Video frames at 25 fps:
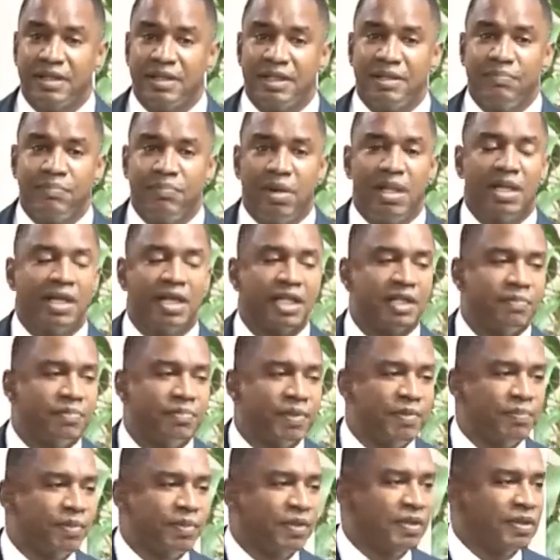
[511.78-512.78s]
The bulk of the
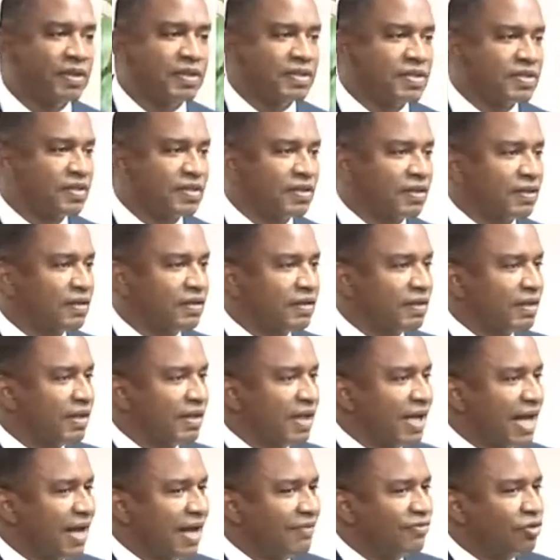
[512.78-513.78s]
people, sir,
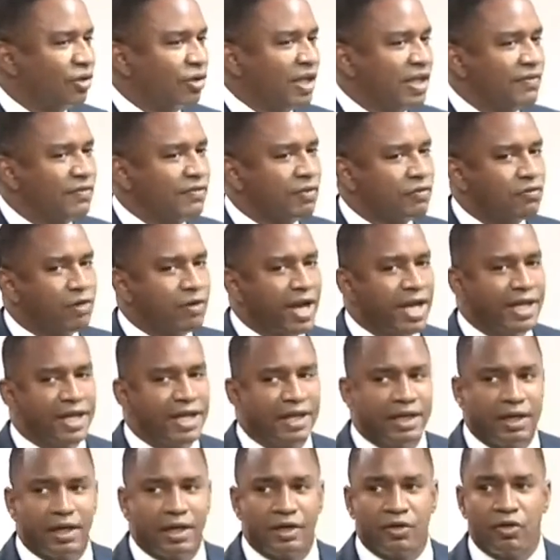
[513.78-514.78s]
have not even read
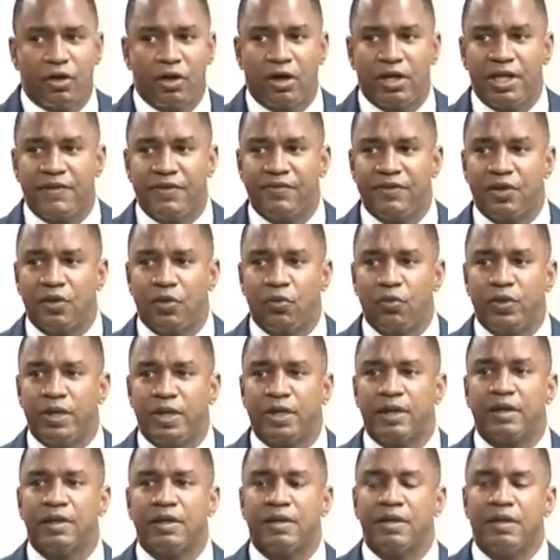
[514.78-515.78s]
and are not even
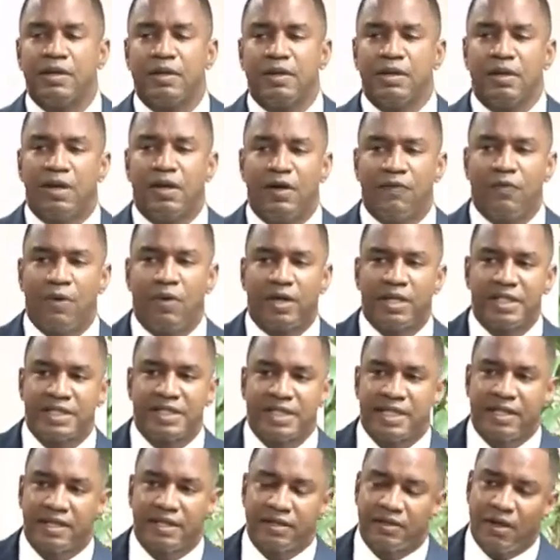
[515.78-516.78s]
aware of what is
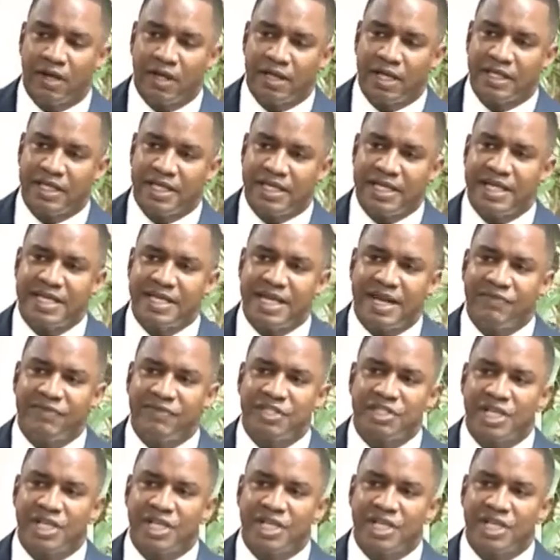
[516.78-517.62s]
in here. Not that they didn't have a